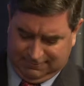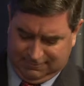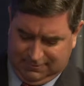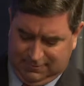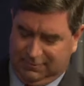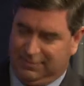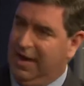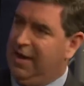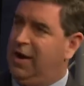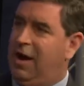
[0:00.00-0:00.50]

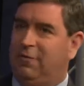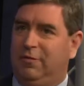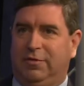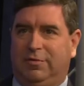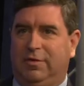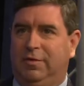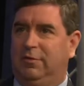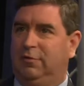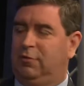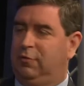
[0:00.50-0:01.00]
That
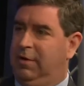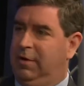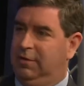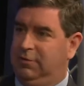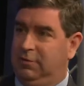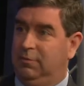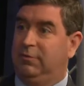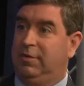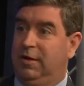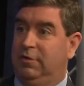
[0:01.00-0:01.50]
obviously has created
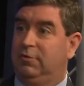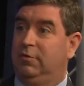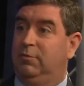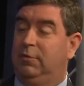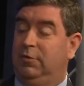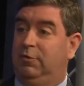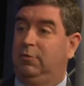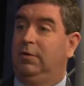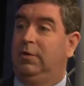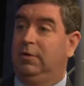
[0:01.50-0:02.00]
some tension
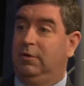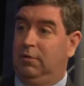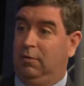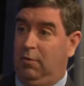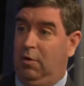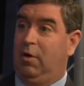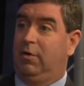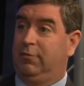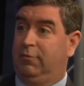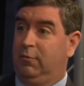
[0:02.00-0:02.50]
between
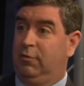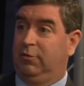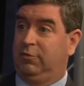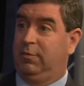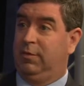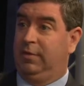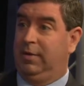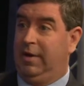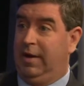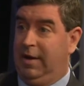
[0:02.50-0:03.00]
law
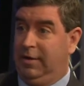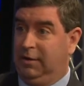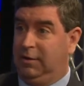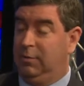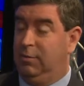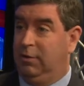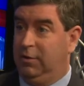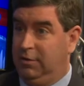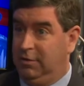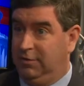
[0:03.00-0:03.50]
enforcement and the
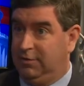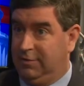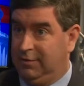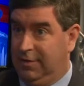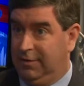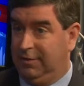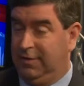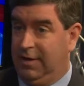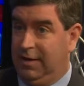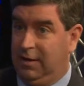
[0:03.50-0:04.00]
communities
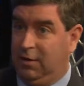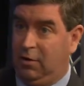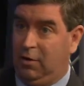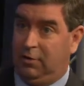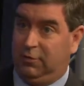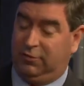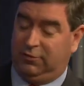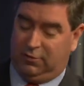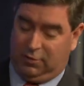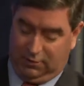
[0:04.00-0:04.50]
that they
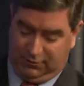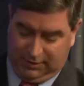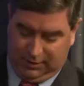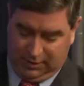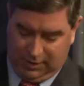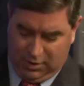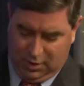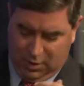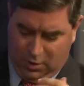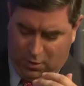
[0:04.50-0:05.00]
are serving.
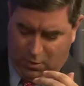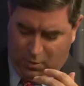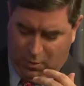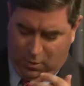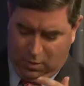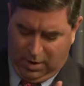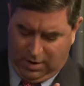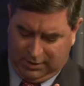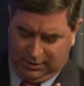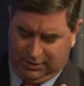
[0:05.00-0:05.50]

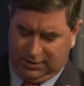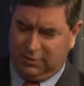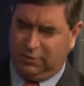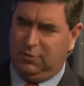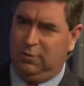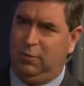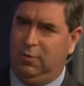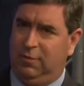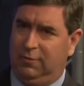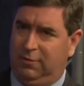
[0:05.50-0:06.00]
What can
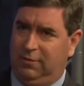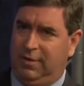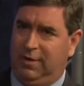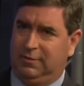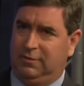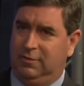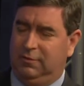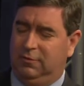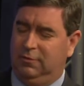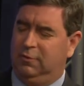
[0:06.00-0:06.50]
you, if
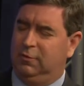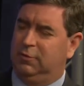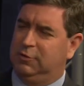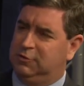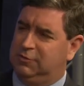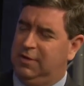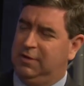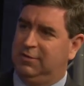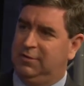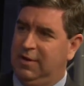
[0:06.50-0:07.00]
elected, do to
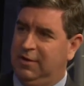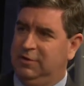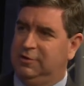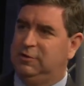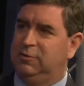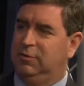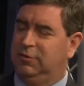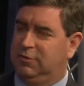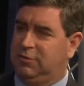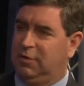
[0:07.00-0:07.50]
address that
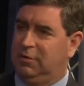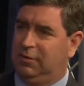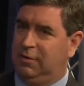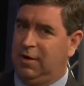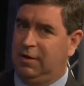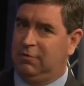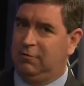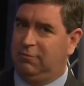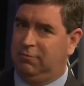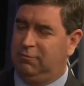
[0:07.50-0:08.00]
issue and start
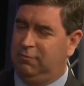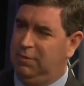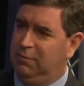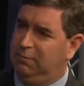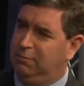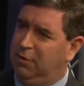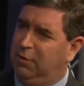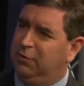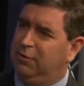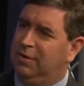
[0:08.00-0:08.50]
kind of
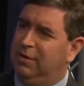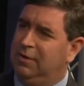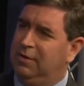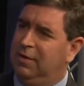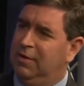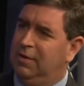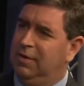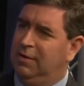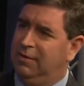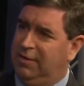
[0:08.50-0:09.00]
rebuilding
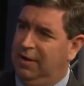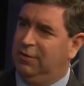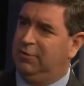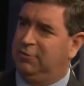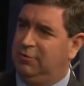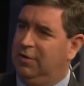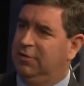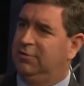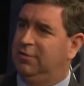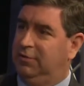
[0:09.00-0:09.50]
that
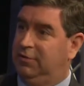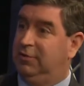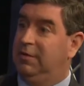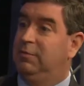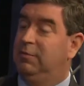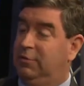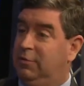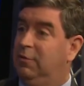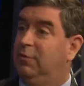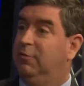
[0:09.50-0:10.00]
trust that
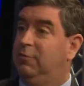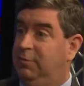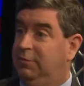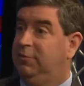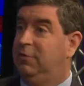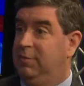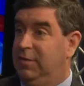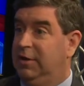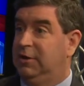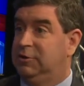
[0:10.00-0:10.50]
seems to have
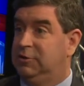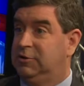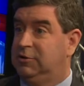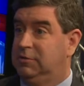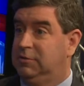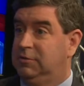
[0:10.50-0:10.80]
diminished?